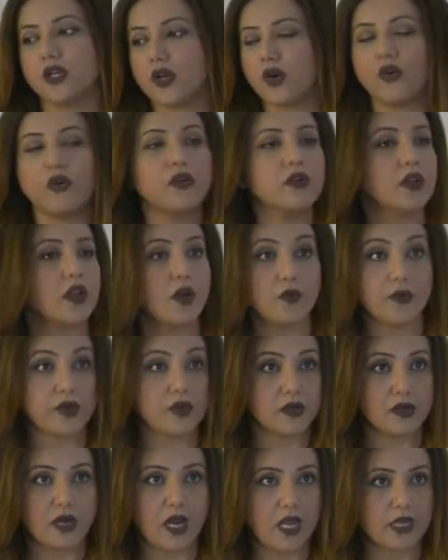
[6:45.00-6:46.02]
all our
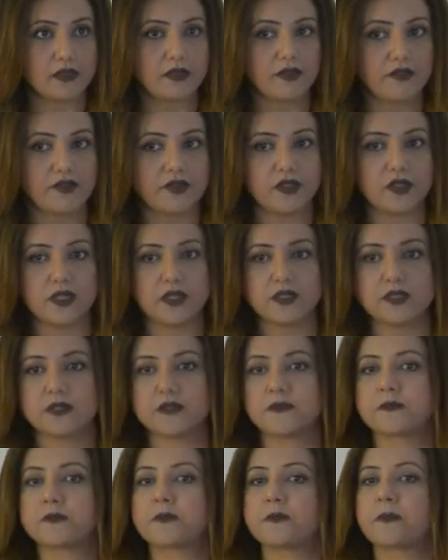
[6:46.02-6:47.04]
activities.
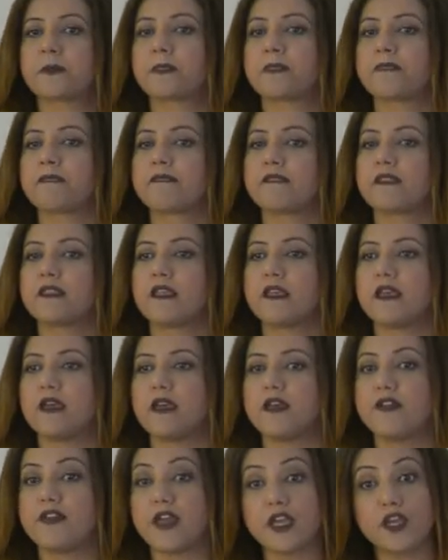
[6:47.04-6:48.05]

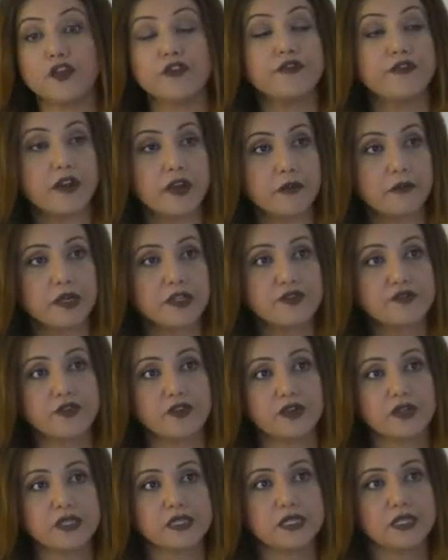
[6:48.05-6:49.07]
Thank you very much for
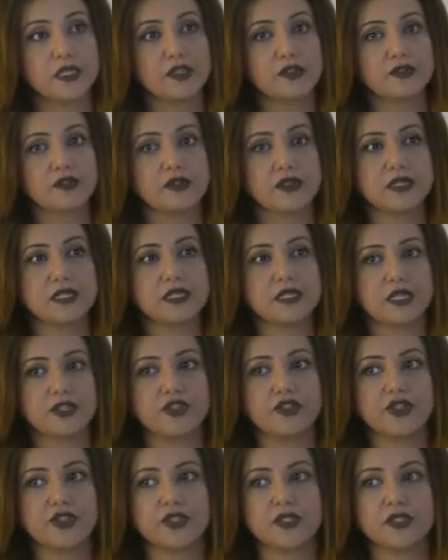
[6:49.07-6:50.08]
listening to this
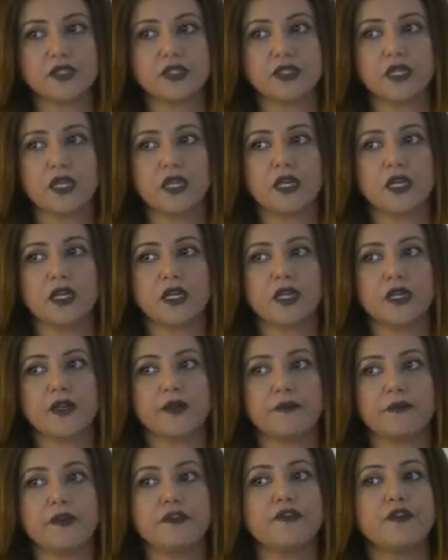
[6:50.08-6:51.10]
session.
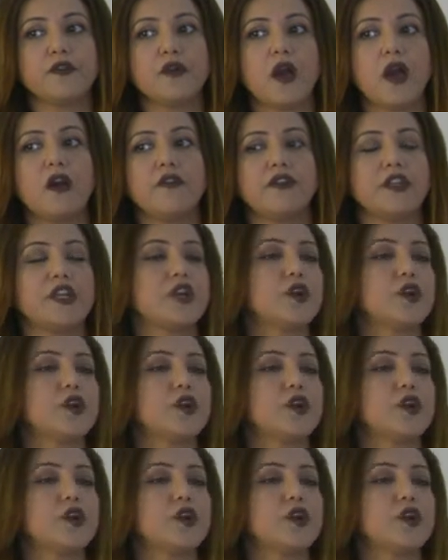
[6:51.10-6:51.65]
If you have any